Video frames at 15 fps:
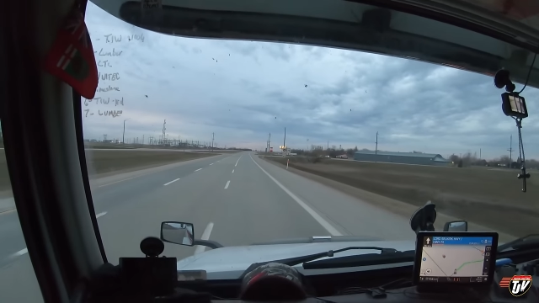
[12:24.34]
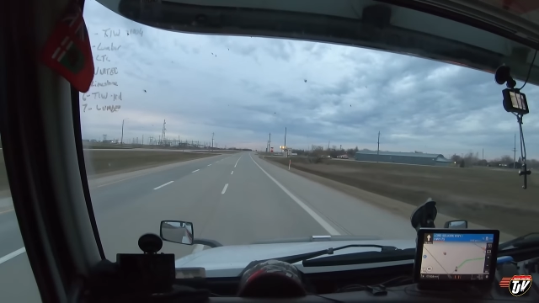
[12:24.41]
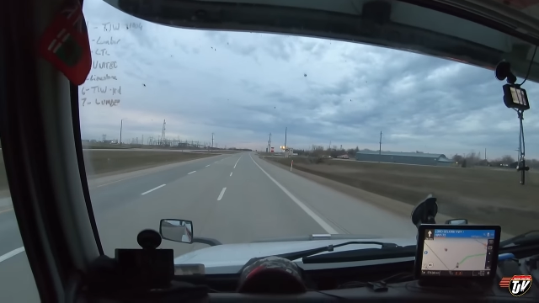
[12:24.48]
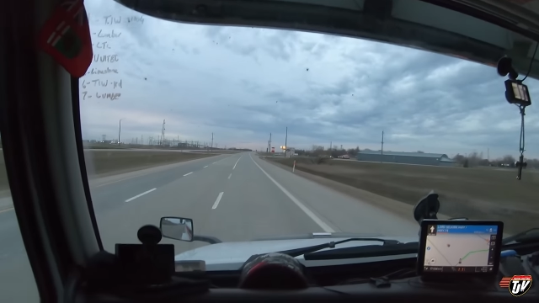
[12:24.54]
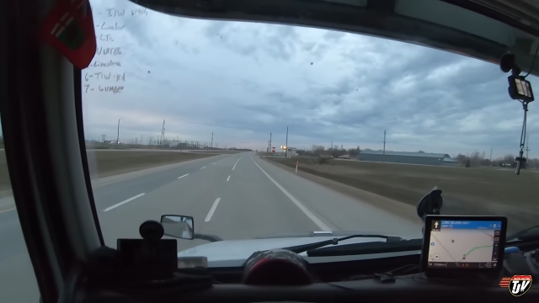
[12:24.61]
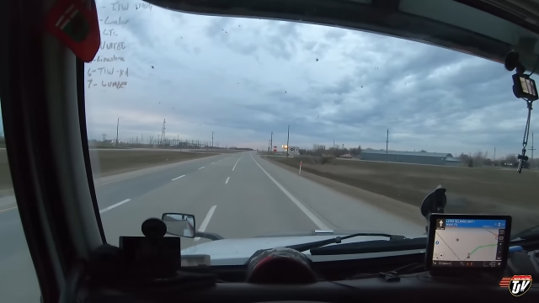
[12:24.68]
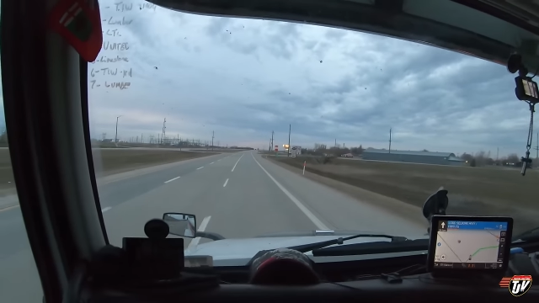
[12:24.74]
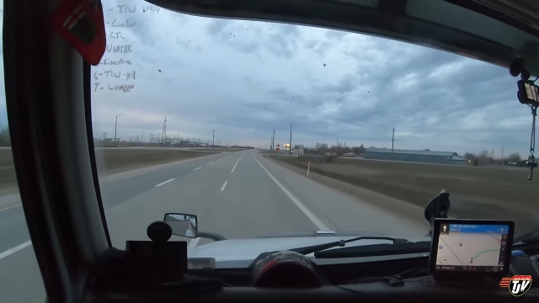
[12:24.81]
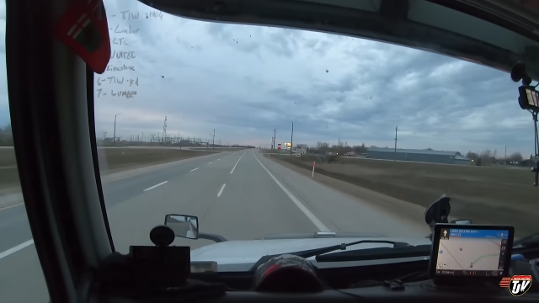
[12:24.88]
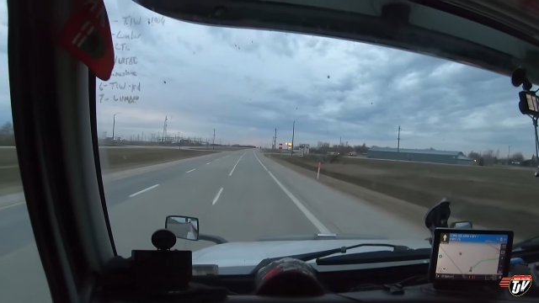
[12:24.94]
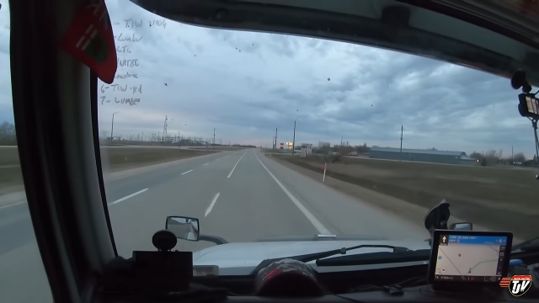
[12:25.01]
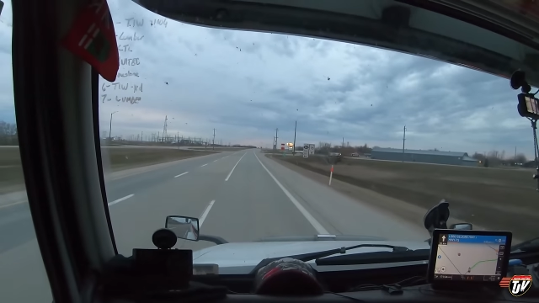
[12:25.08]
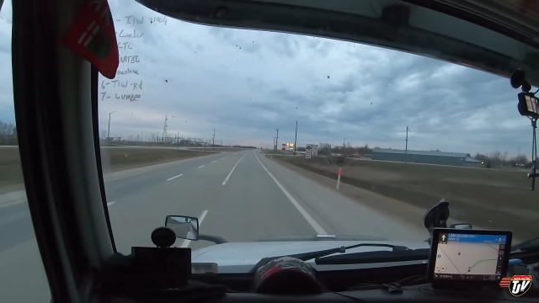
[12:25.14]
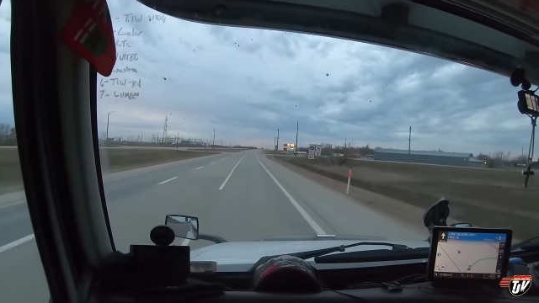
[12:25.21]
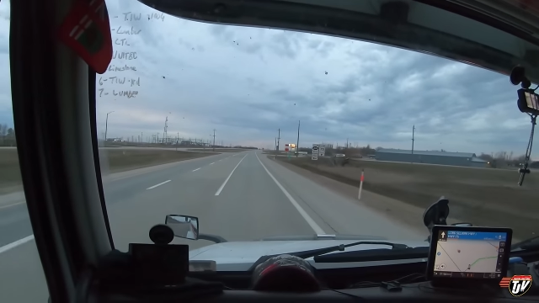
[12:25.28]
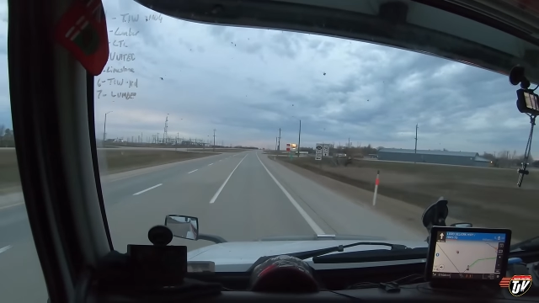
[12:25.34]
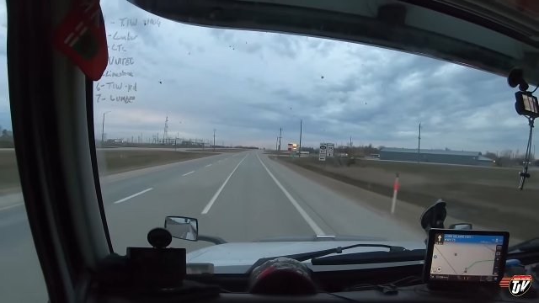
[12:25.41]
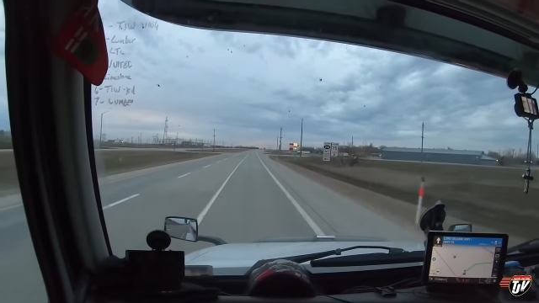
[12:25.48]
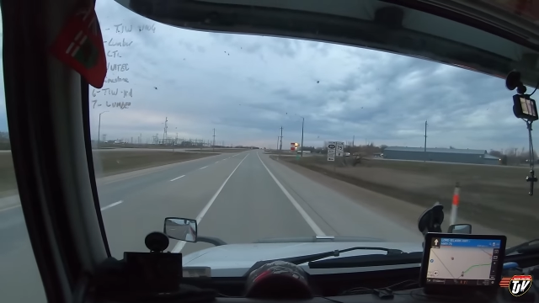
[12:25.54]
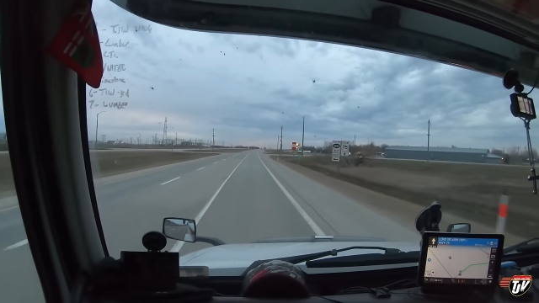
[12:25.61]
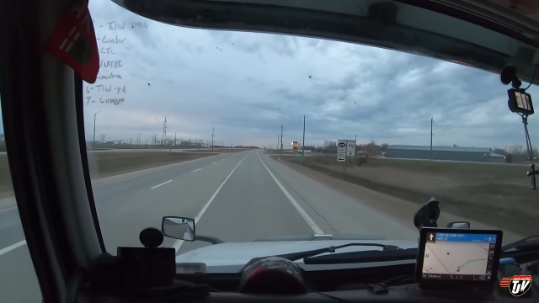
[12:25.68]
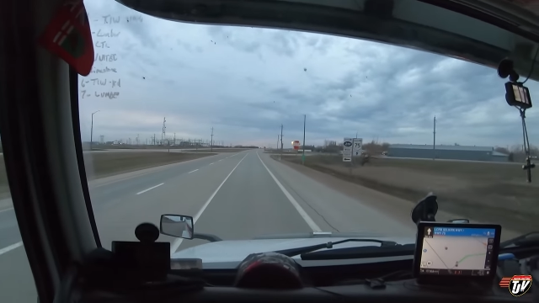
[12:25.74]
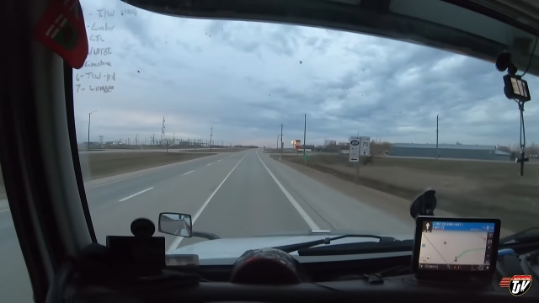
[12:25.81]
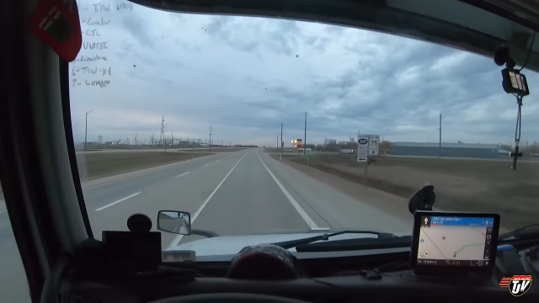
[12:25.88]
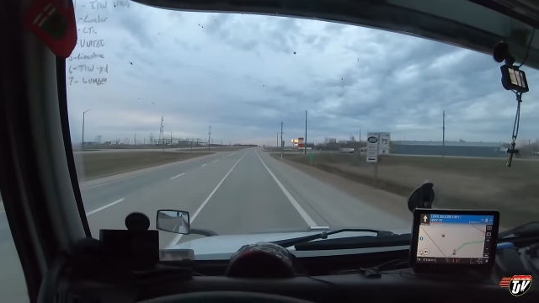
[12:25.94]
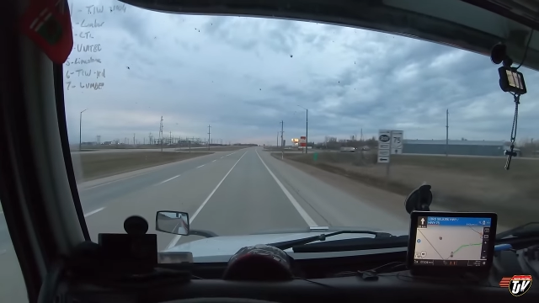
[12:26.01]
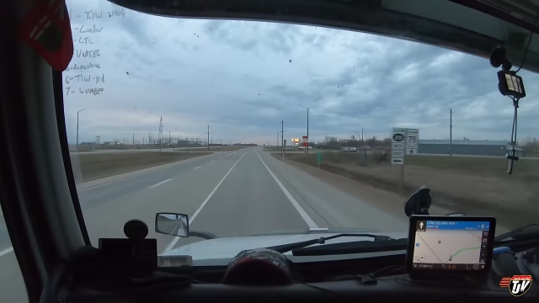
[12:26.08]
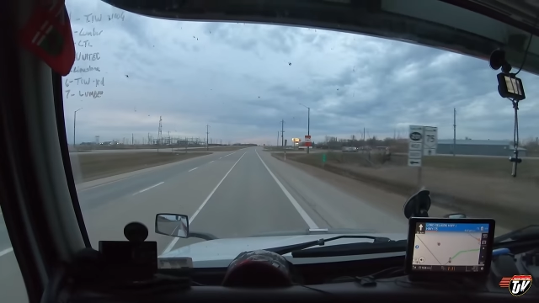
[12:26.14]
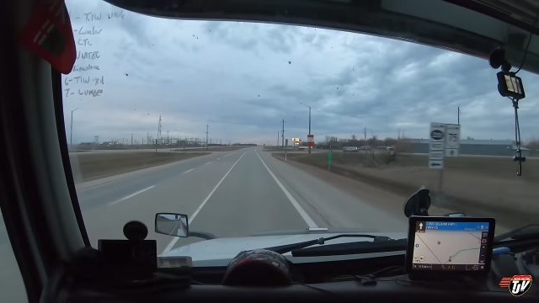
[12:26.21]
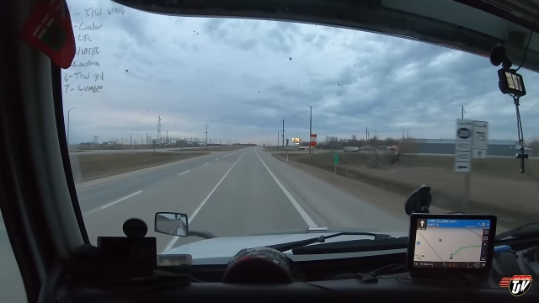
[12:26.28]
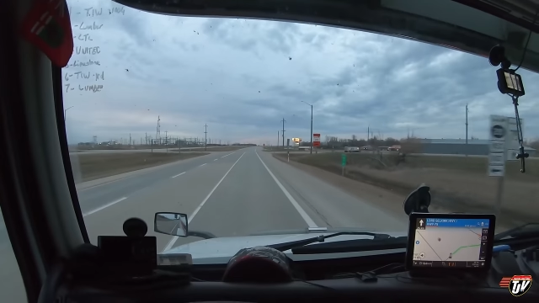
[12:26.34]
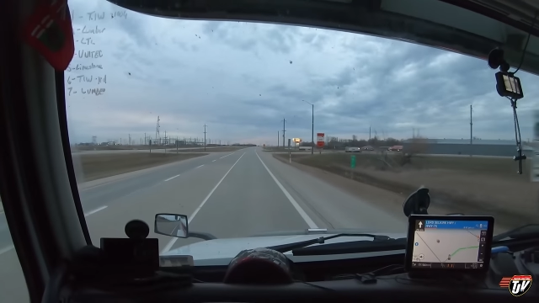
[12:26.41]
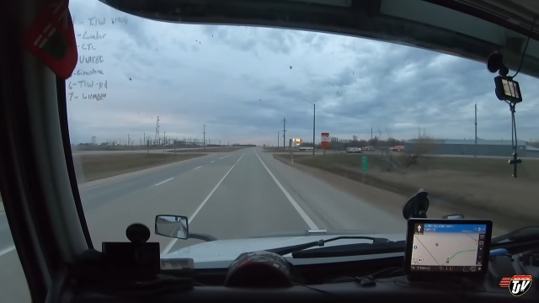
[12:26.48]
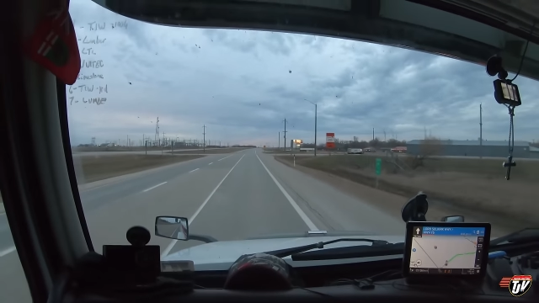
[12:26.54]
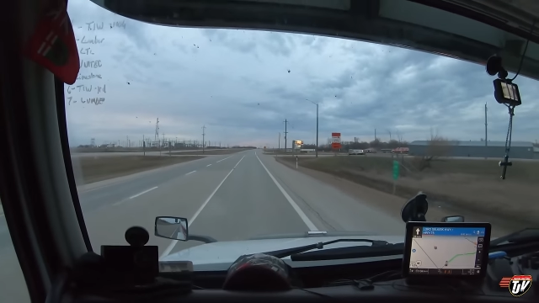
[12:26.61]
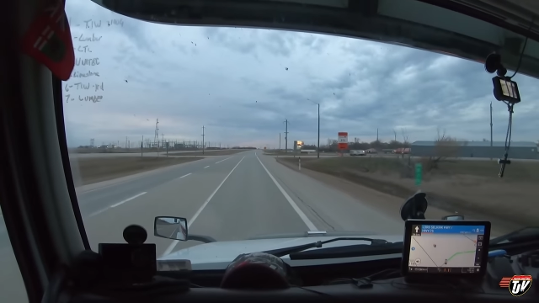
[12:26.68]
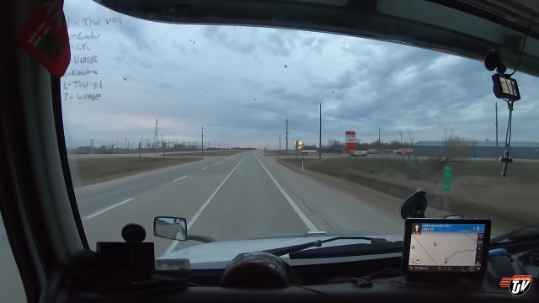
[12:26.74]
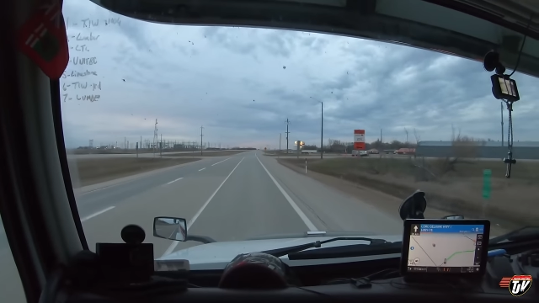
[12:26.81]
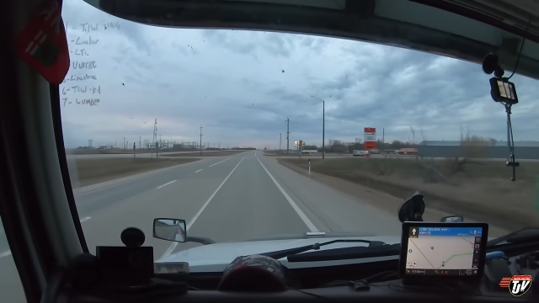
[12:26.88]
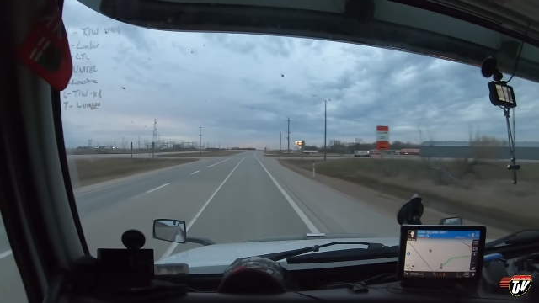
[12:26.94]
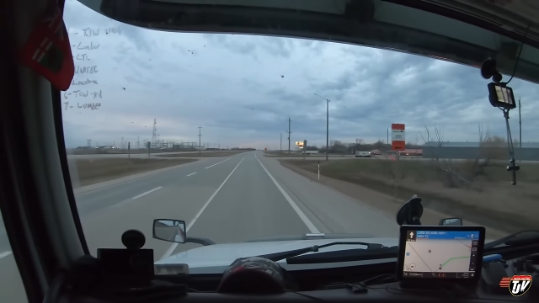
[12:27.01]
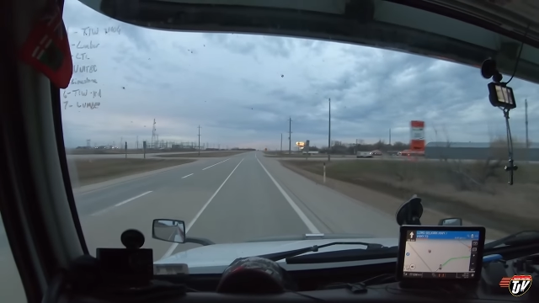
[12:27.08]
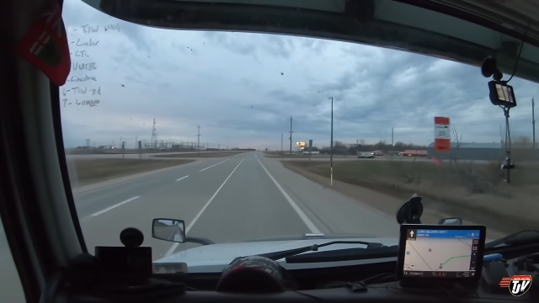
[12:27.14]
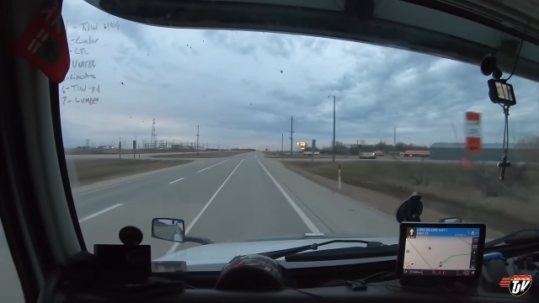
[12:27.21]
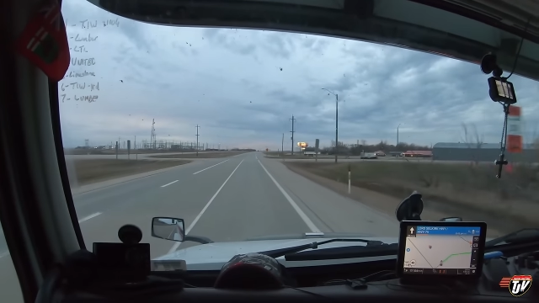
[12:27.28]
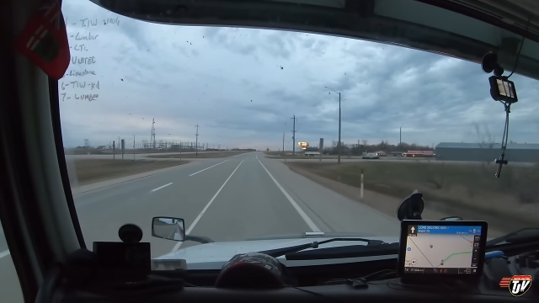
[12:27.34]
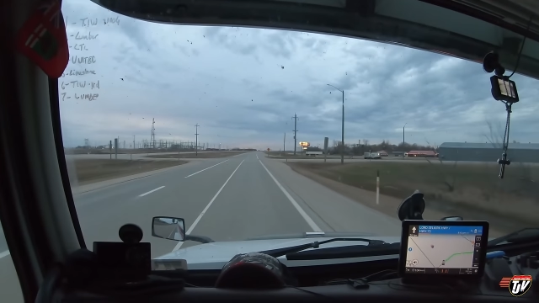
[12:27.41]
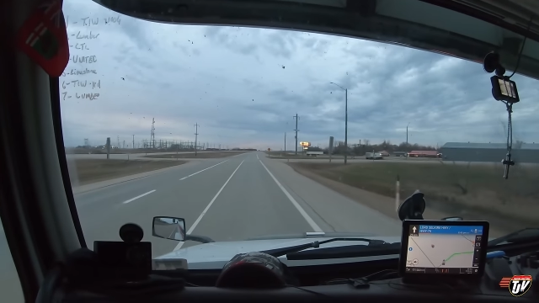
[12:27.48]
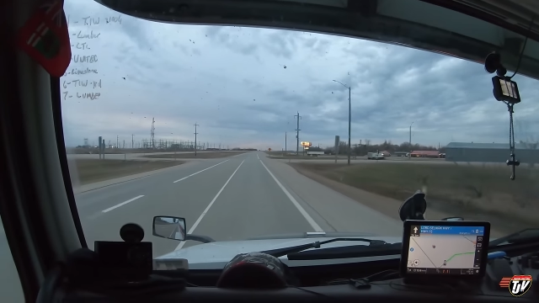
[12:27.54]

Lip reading: No face is visible, so there are no lips to read.